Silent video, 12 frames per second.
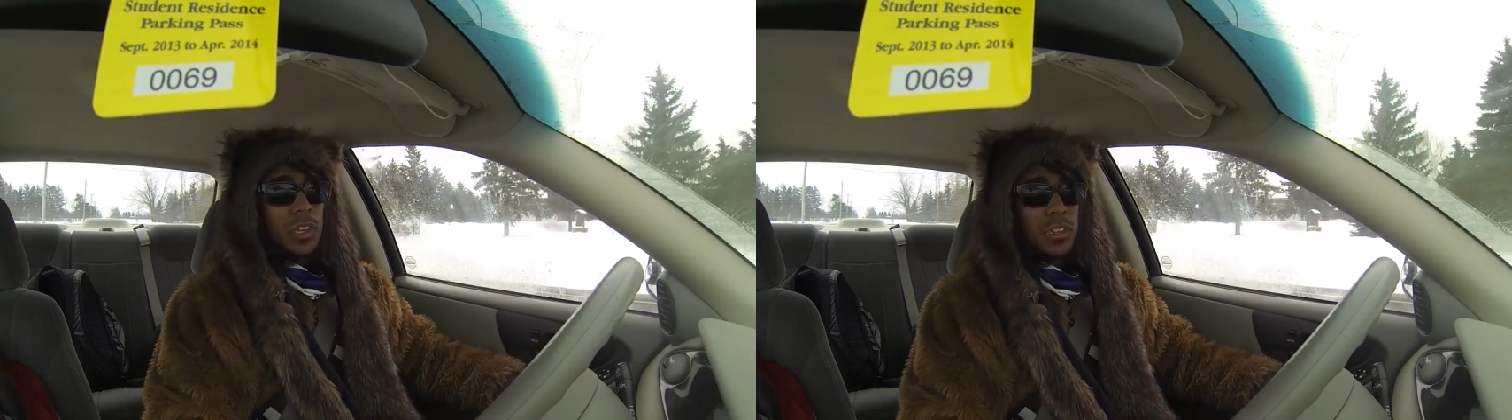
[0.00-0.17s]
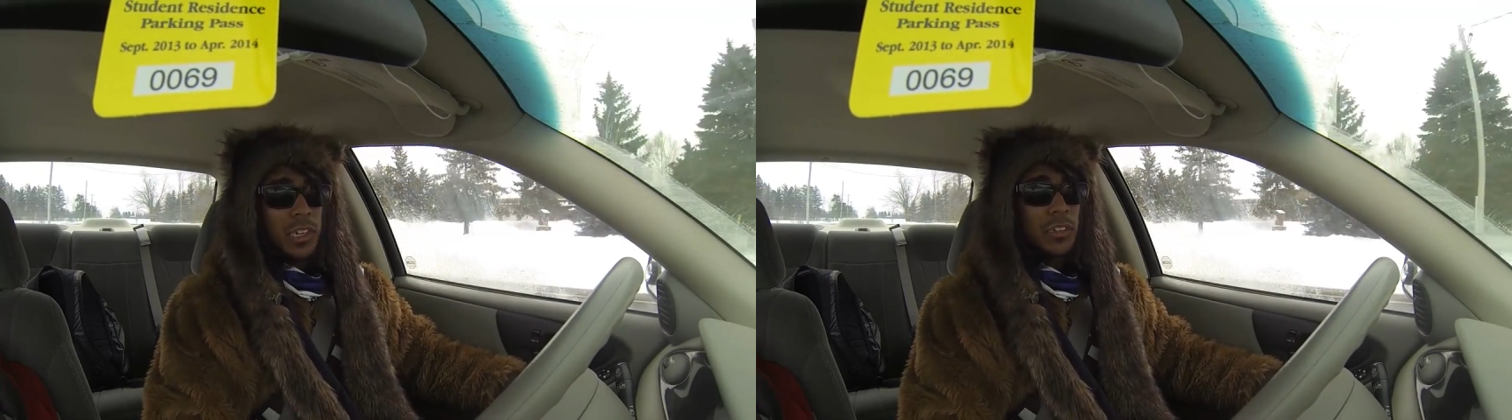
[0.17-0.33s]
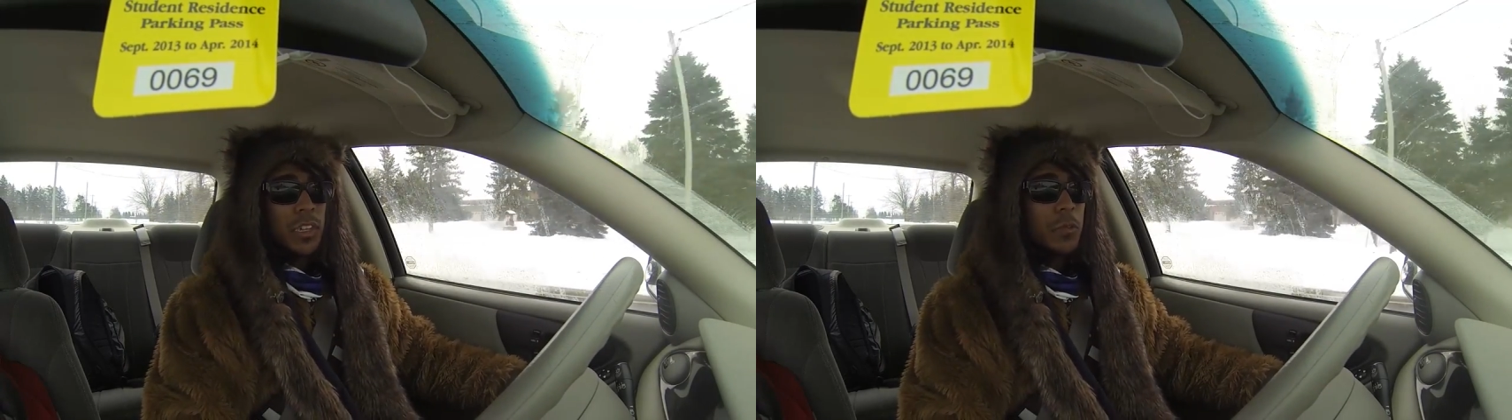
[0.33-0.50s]

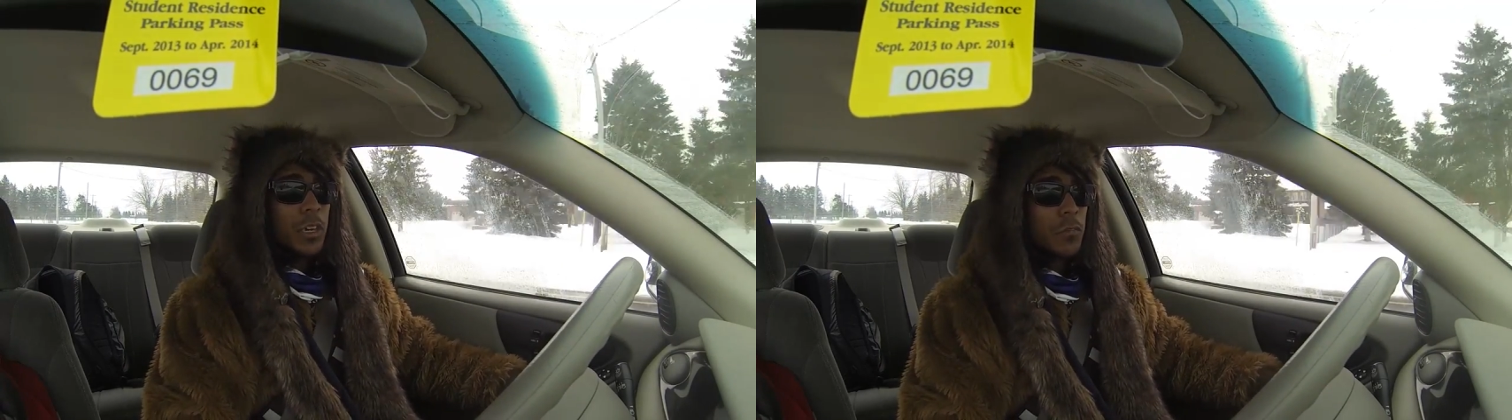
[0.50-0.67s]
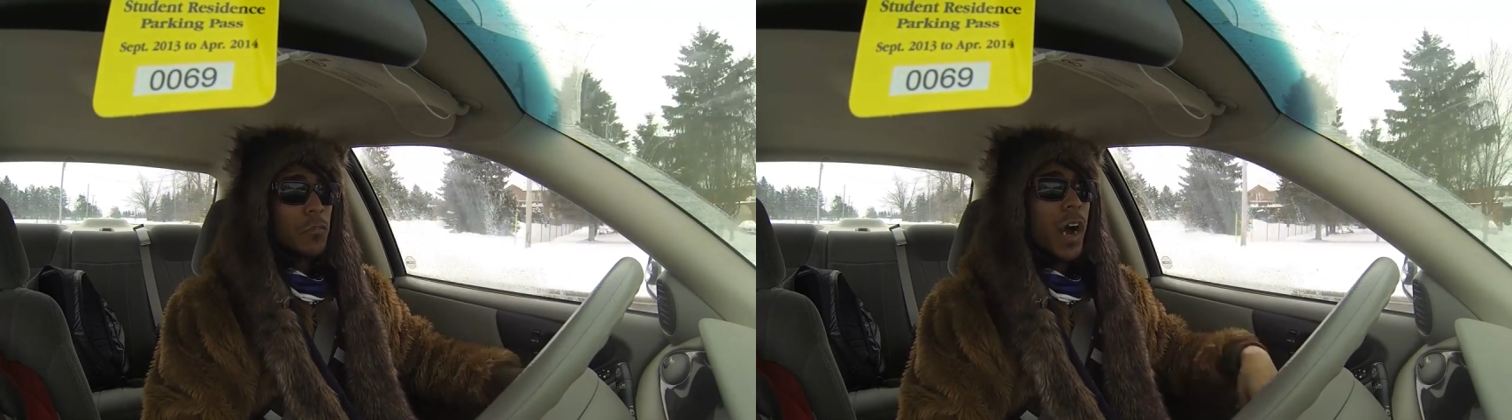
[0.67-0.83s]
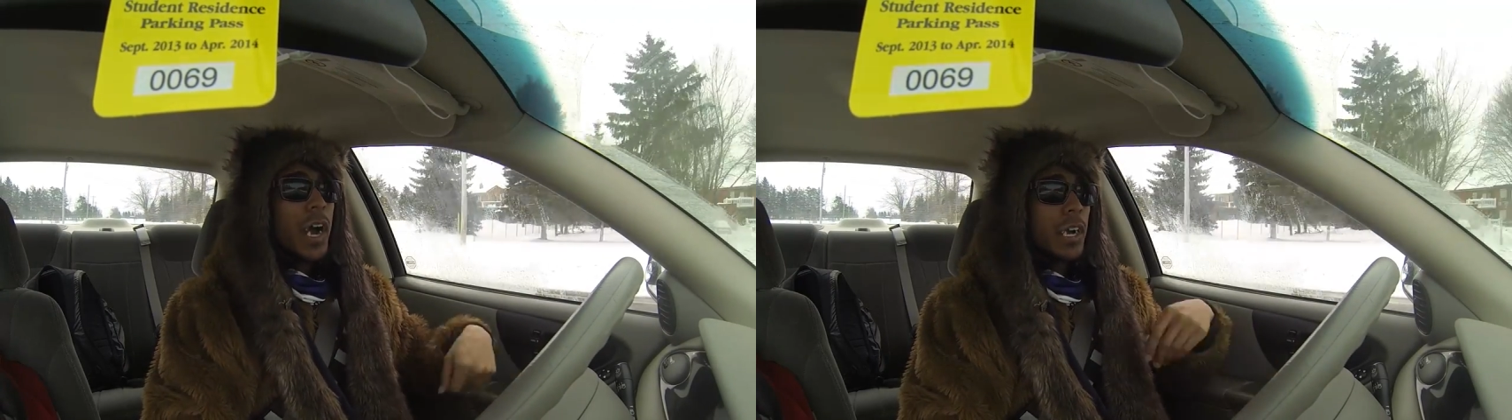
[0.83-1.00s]
set something on
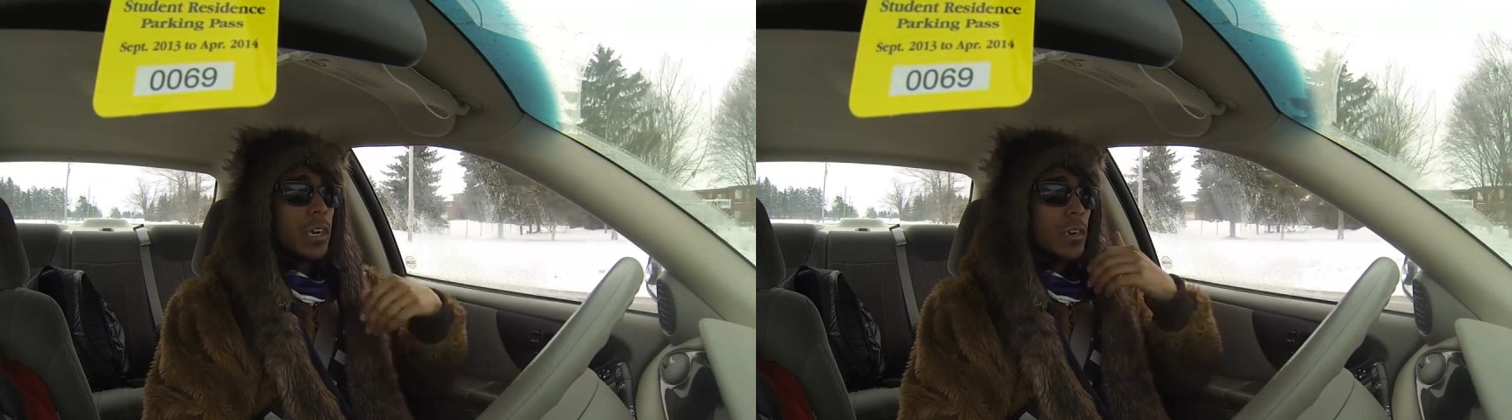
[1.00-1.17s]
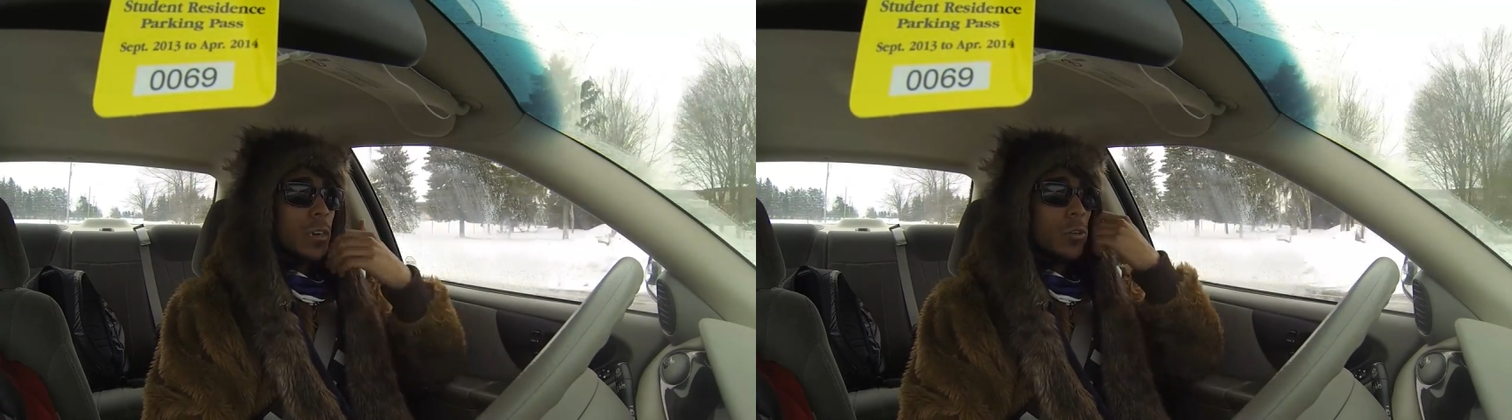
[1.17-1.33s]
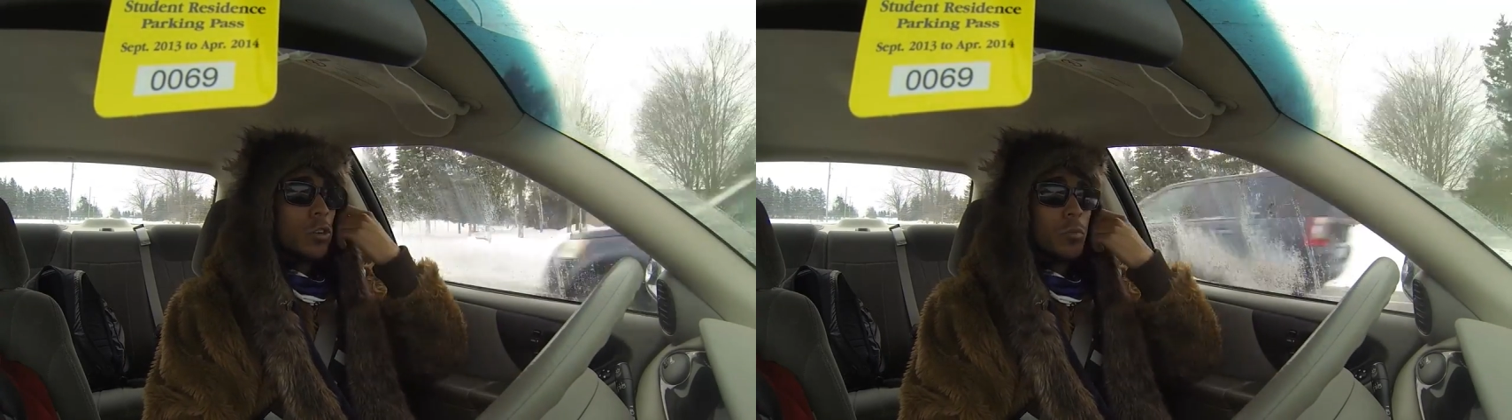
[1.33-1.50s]
fire
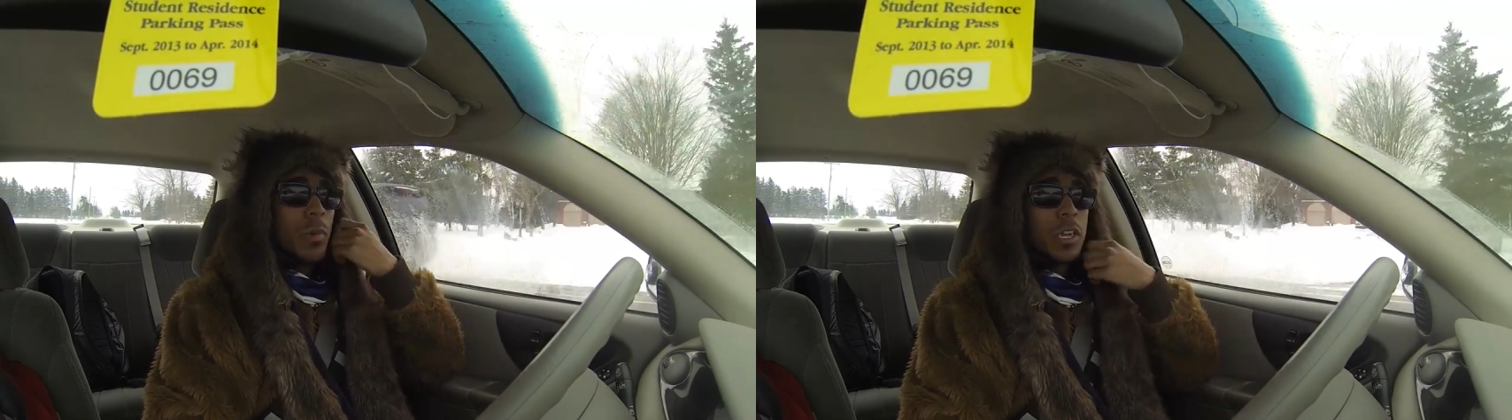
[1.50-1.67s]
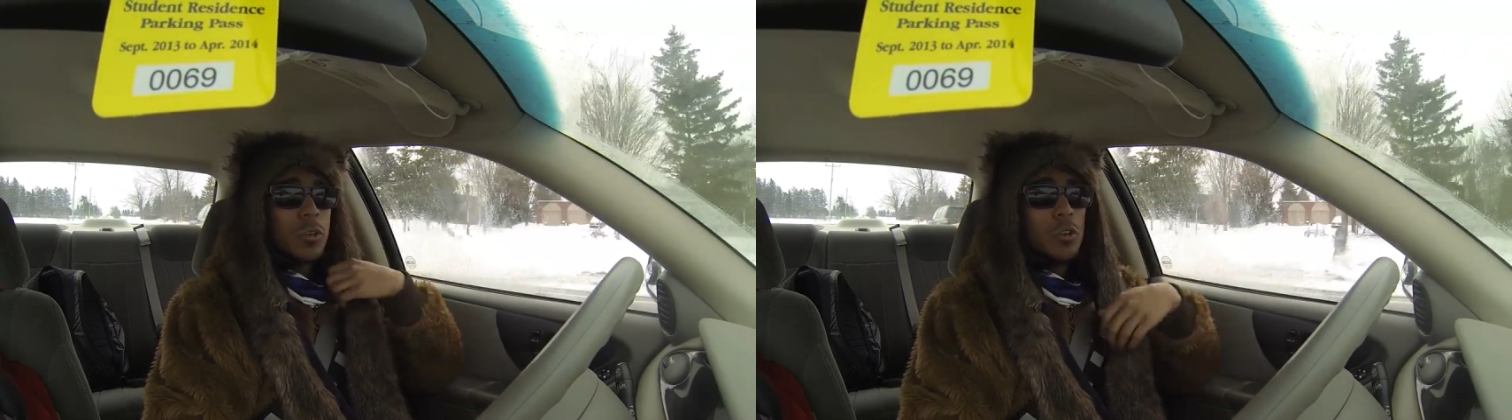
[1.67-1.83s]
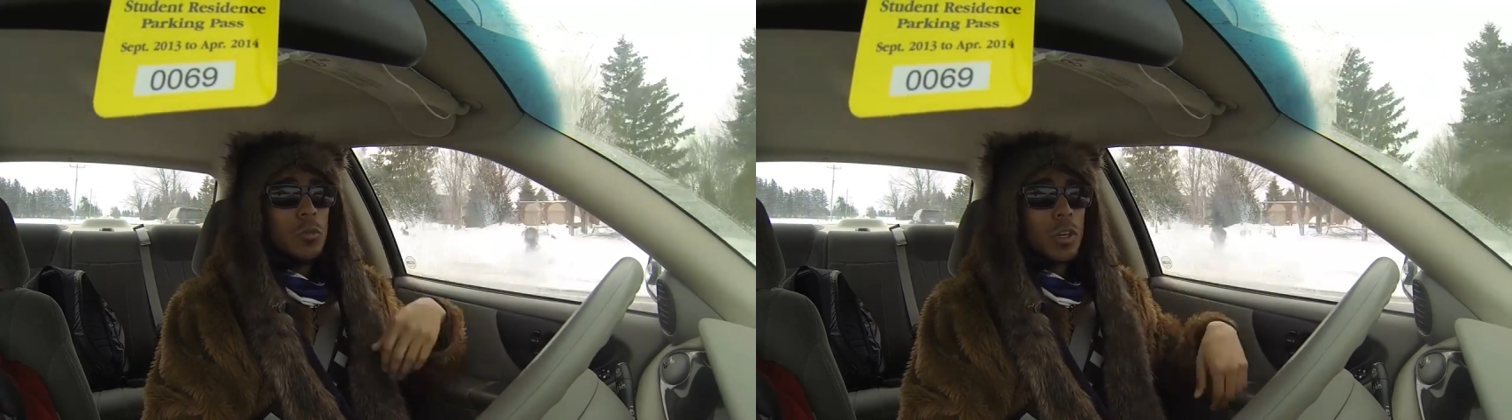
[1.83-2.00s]
or
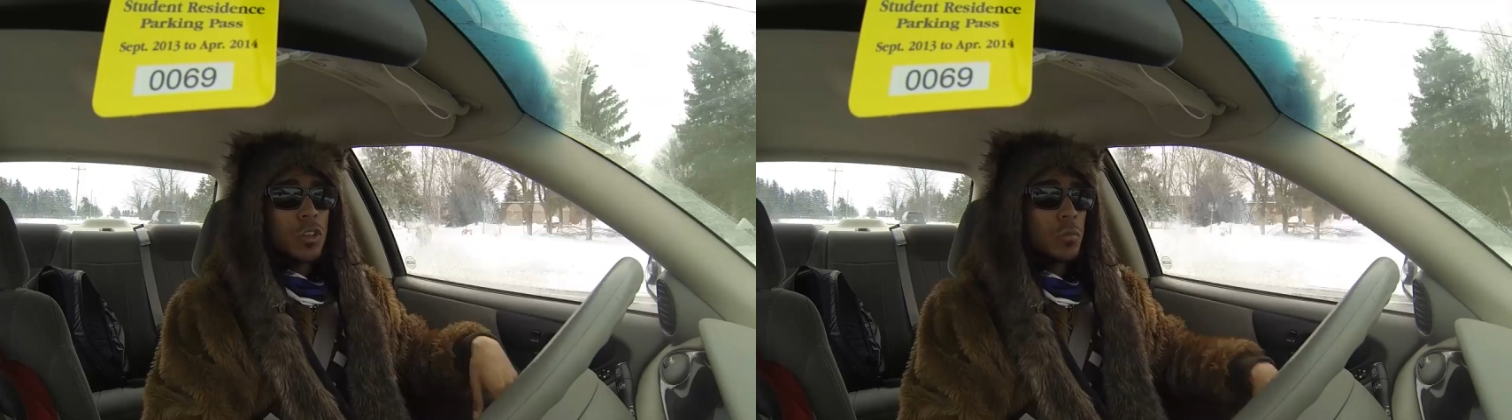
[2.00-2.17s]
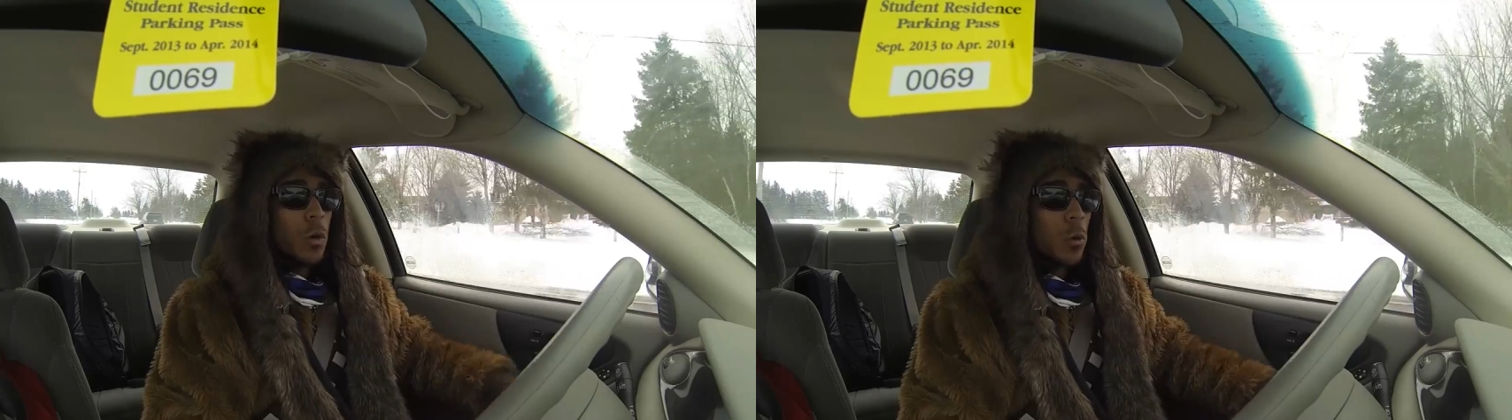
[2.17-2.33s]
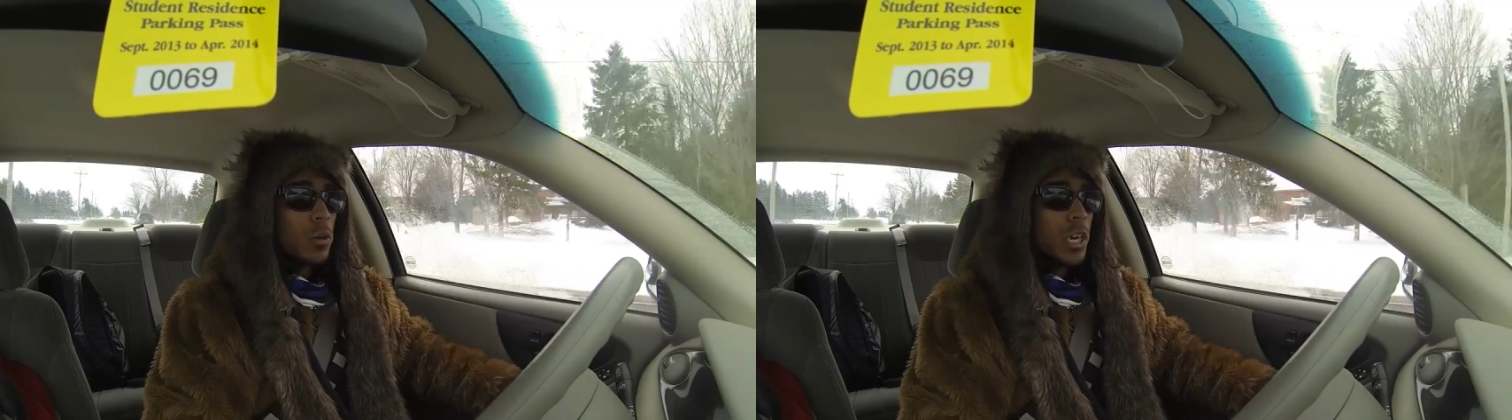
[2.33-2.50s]
made too much
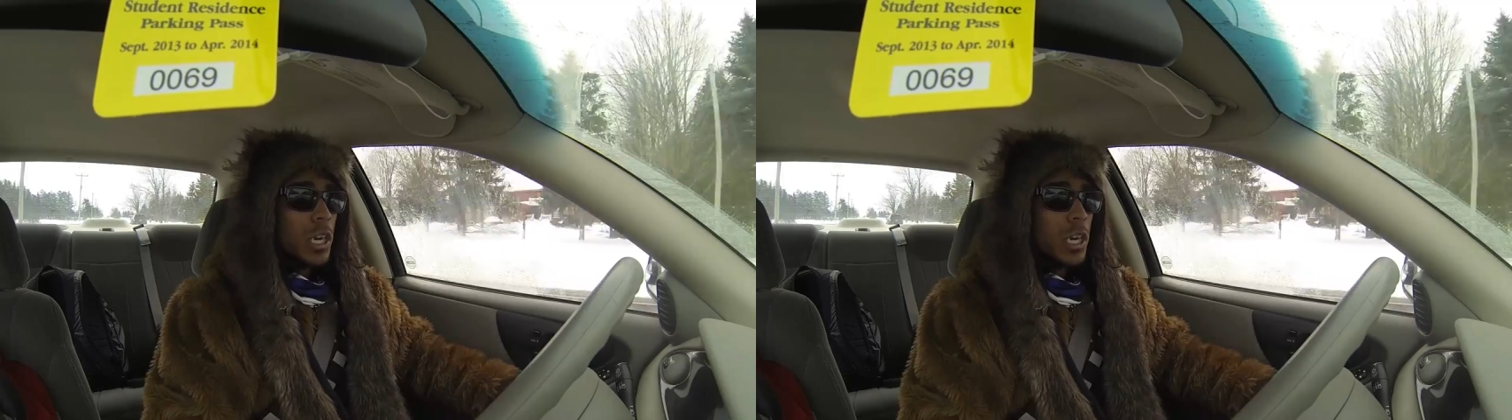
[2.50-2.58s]
smoke